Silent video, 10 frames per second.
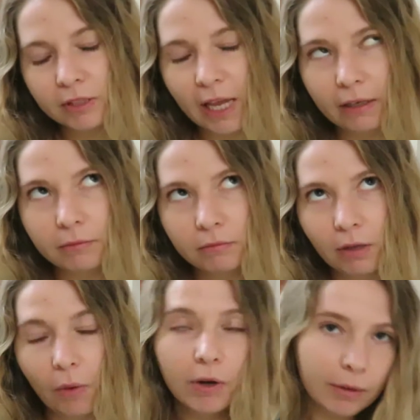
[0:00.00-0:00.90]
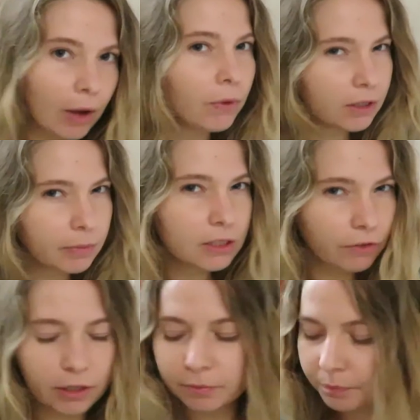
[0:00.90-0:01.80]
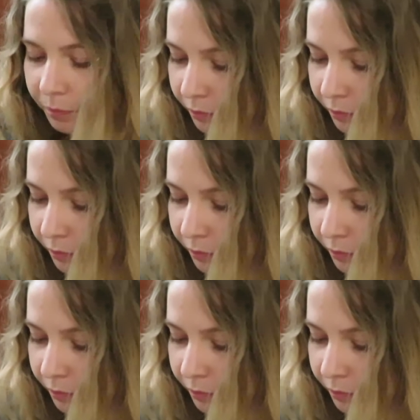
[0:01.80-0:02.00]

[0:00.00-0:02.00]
It's sad. I want a best friend.